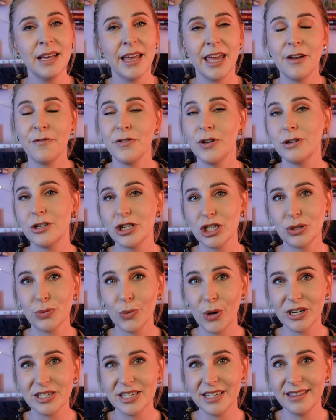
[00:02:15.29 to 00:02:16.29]
If you're just
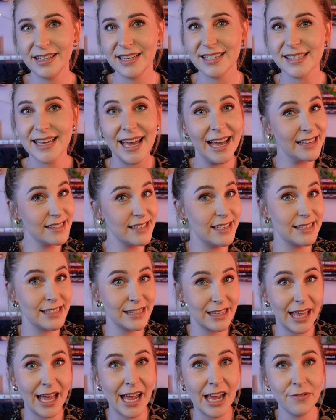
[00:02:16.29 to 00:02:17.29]
watching this as it's
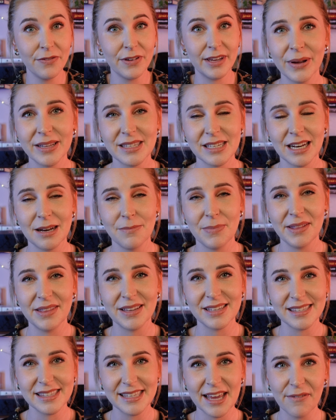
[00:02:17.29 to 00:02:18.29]
live, it's gonna be
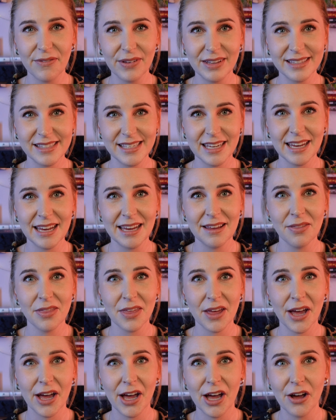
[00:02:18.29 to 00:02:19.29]
the 17th
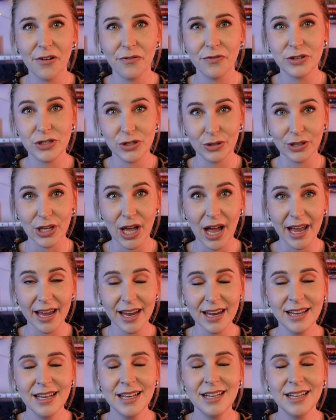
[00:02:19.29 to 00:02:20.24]
of July.